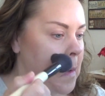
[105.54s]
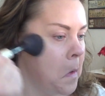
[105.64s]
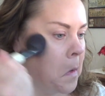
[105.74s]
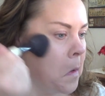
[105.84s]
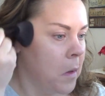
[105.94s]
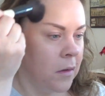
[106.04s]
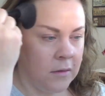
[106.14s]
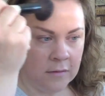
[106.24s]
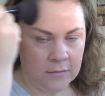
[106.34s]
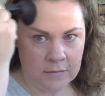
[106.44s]

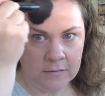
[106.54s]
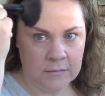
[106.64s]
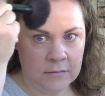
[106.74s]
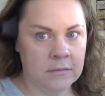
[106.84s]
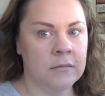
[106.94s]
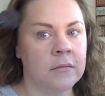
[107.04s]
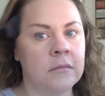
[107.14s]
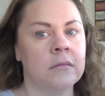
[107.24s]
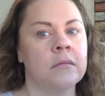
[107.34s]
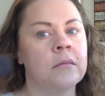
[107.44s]

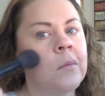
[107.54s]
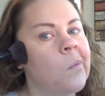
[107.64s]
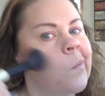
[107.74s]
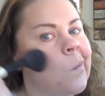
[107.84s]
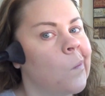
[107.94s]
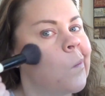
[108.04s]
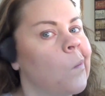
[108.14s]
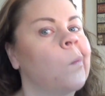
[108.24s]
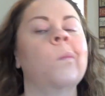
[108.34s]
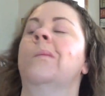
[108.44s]

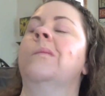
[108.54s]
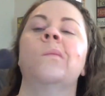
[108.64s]
[no speech]